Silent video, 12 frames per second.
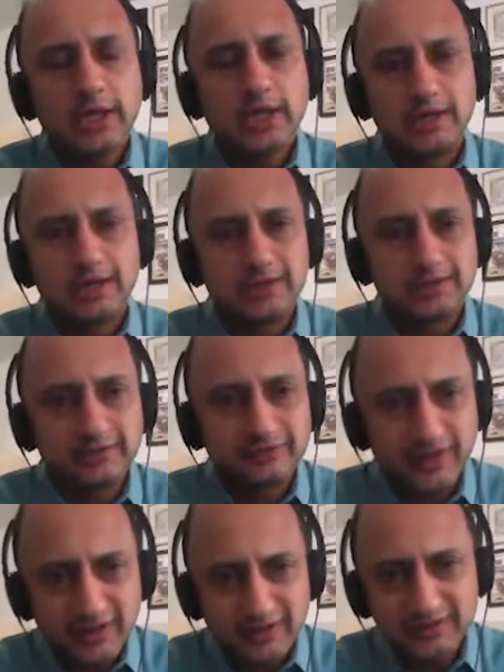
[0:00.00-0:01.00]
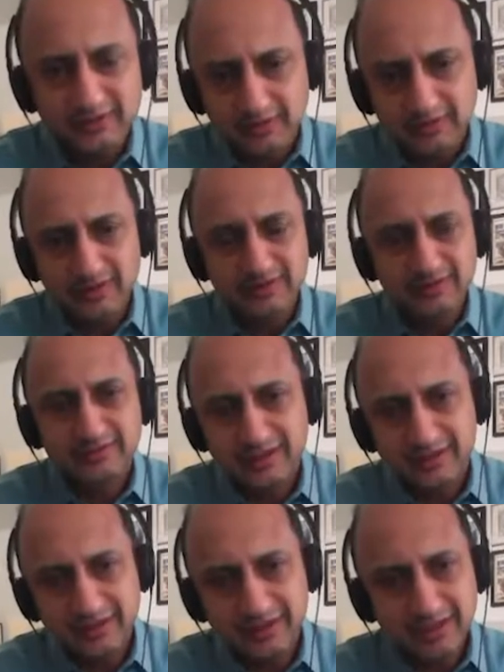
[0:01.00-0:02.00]
Uh, the first is
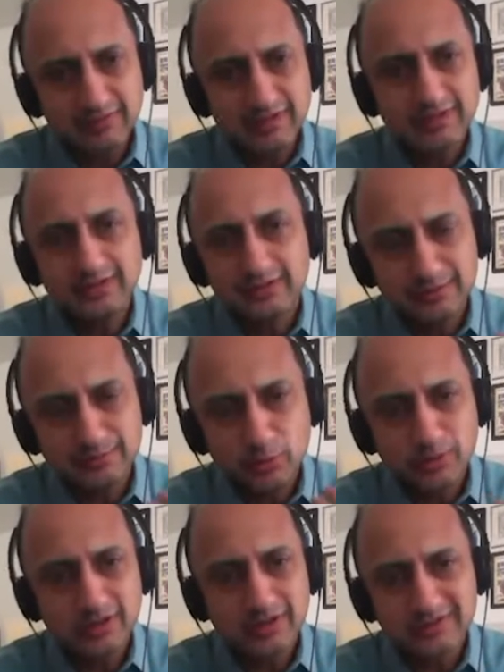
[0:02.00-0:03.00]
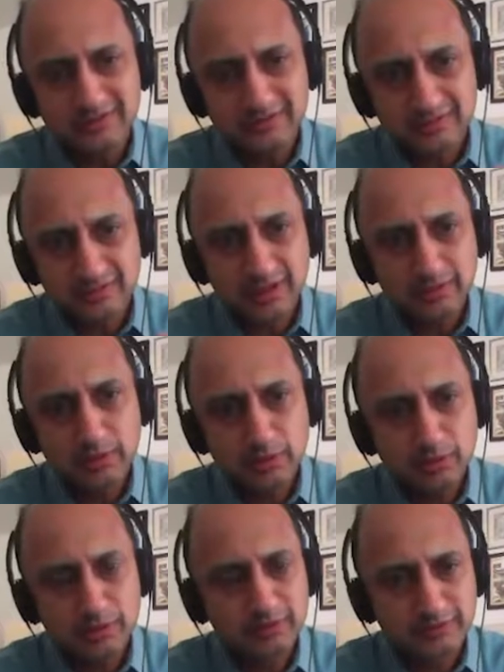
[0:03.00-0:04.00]
that even in the poorest
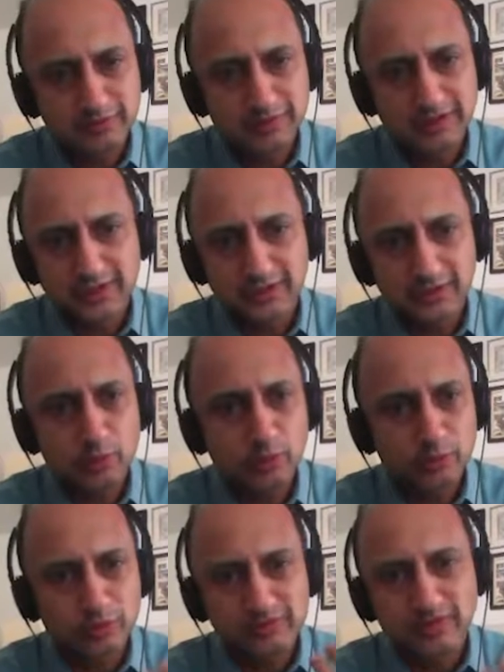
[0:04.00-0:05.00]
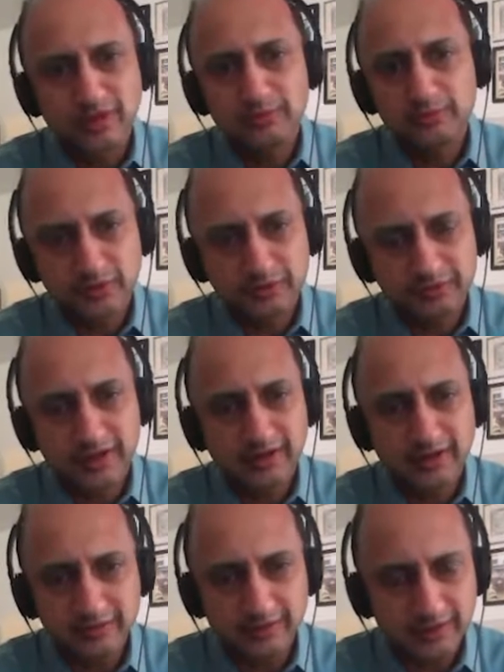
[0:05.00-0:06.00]
neighborhoods of India, you go to slums of
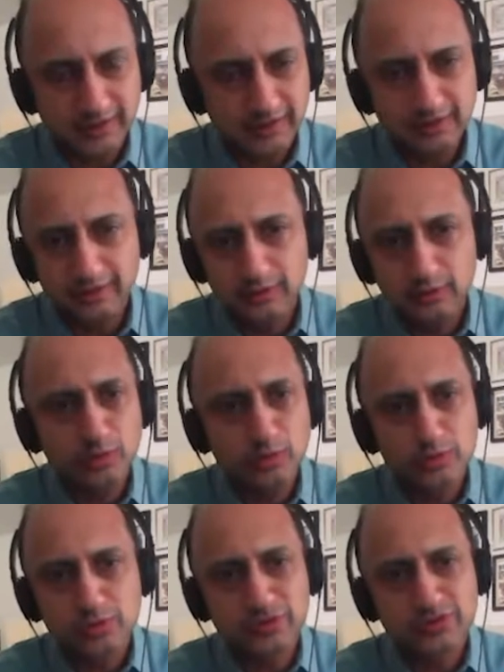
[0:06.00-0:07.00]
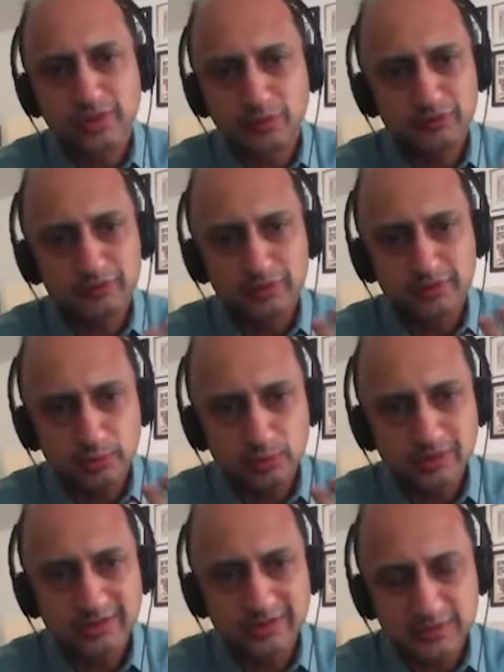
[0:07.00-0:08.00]
Dharavi, you go to some of the
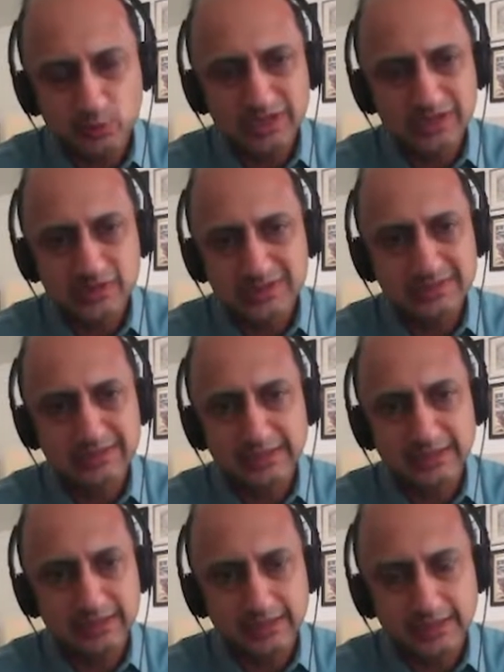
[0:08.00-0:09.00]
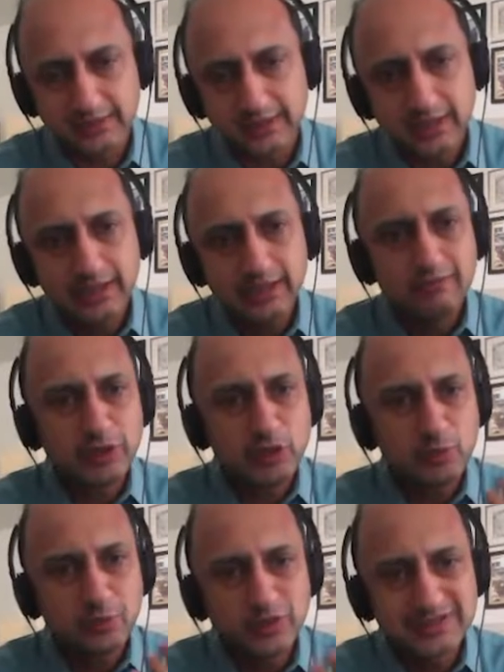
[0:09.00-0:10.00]
poorest villages in India, when
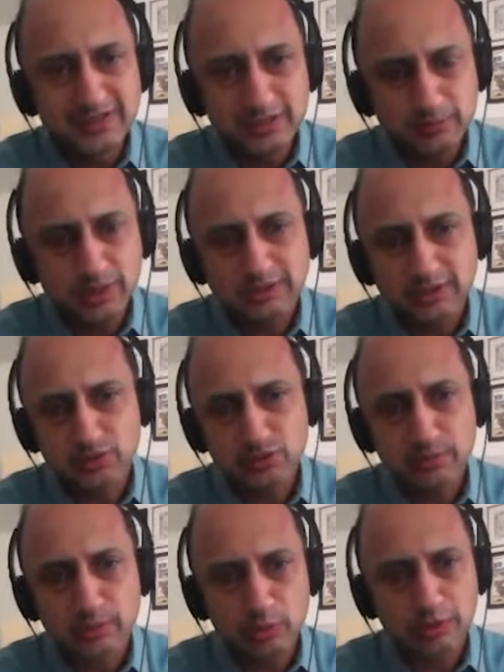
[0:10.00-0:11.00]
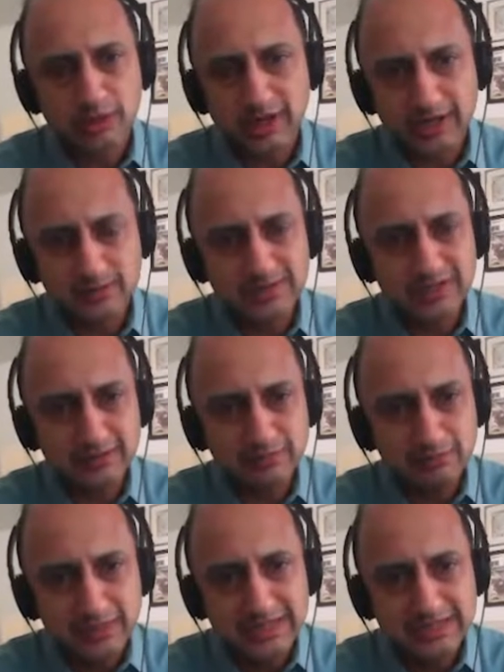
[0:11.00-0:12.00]
you visit Pratham's programs
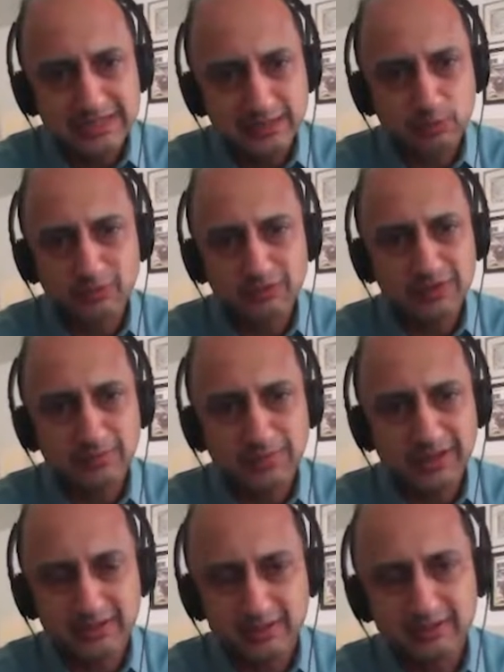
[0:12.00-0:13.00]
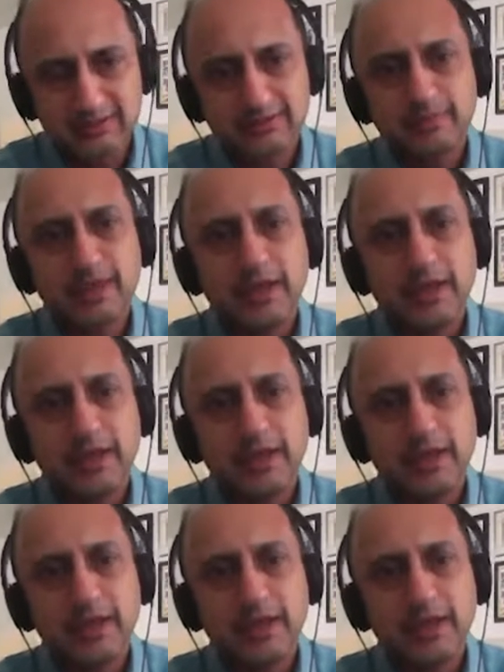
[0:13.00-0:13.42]
and meet some of the parents,